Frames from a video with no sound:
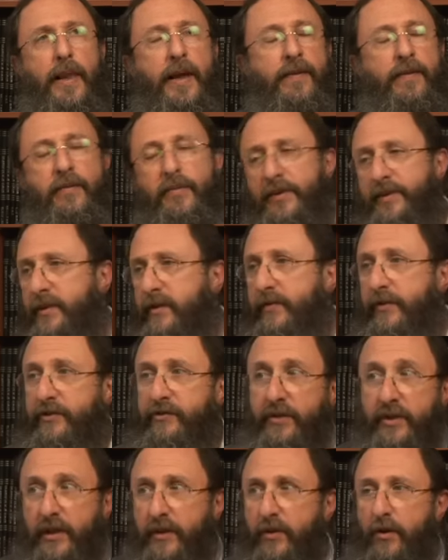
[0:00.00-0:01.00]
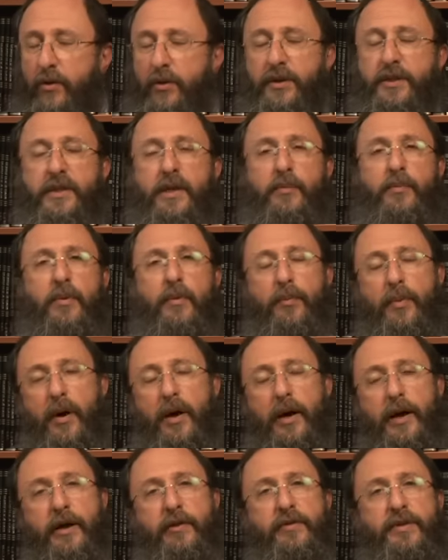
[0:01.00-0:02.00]
in the midst of Israel, in the Holy Temple,
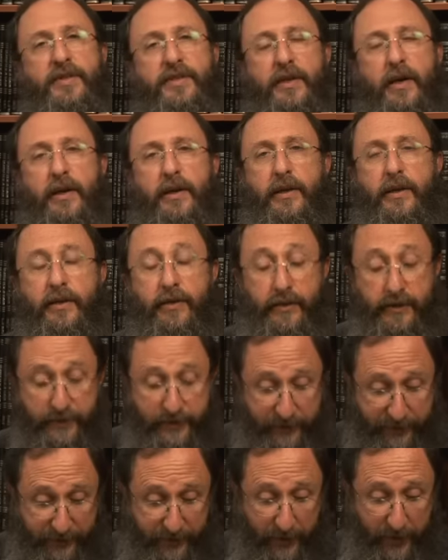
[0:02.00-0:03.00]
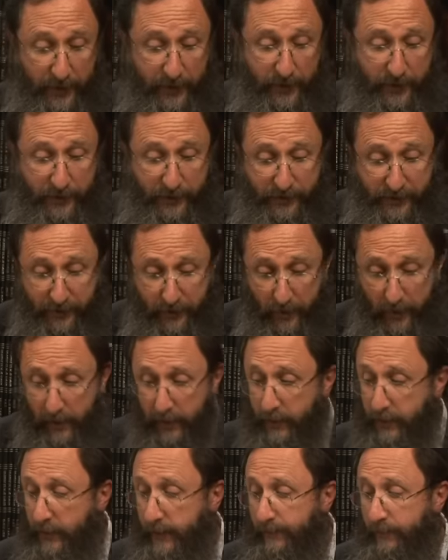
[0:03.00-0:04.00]
by reciting this
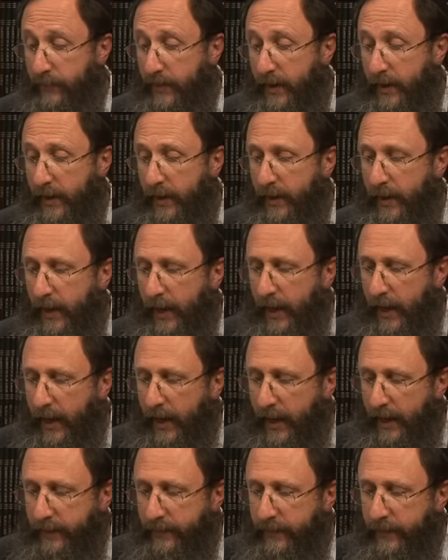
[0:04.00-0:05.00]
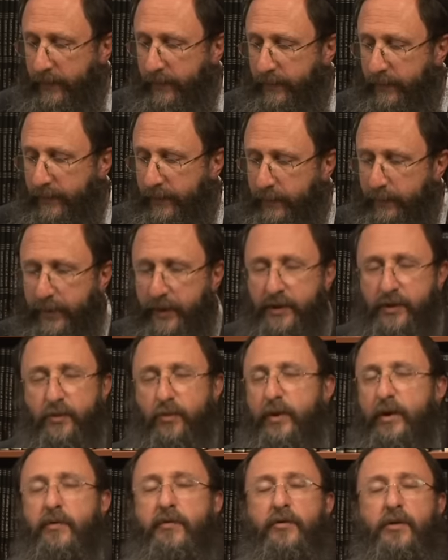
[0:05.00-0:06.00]
song. And the
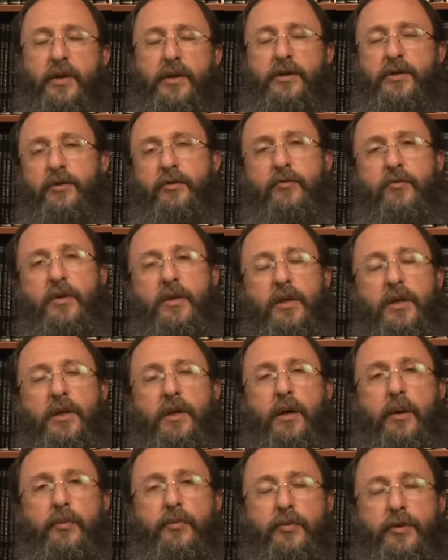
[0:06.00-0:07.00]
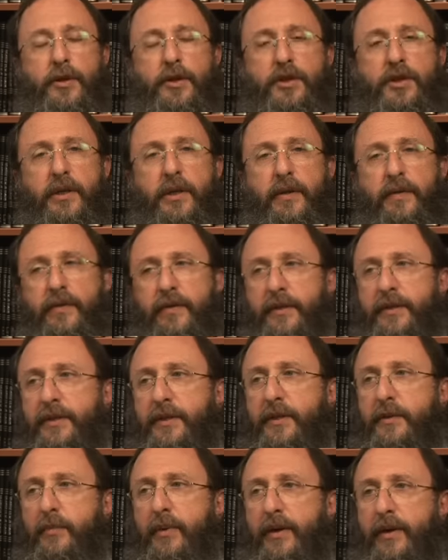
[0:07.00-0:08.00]
best way for us to really appreciate
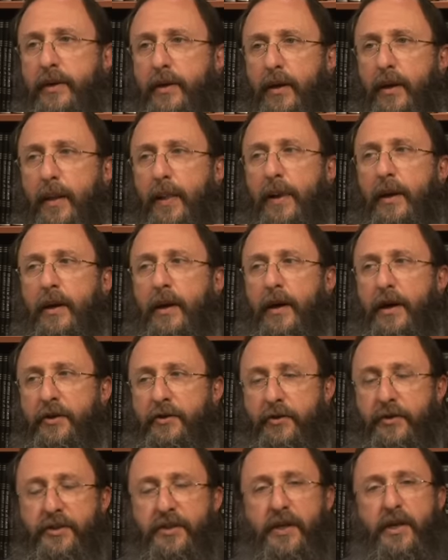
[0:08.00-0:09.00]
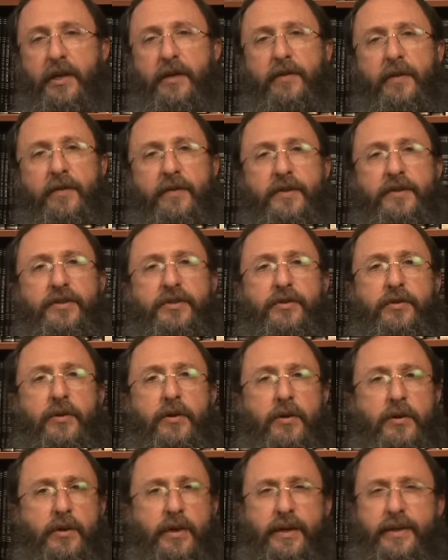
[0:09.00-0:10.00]
this is by understanding that this
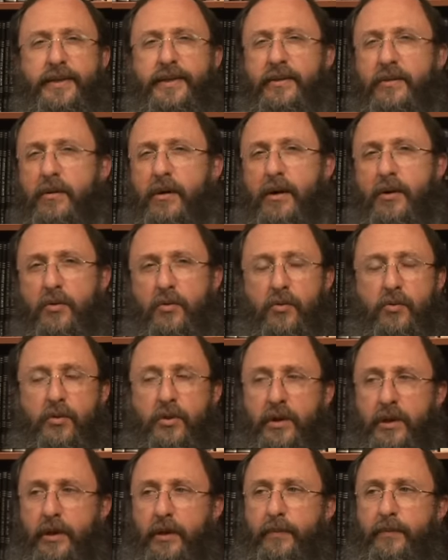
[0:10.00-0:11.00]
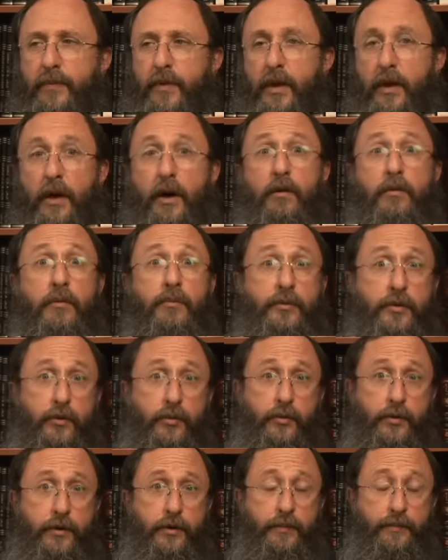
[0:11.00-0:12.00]
song is not only a
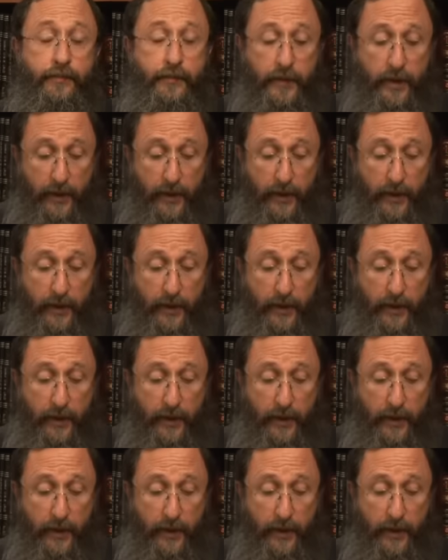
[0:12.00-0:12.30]
rebuke.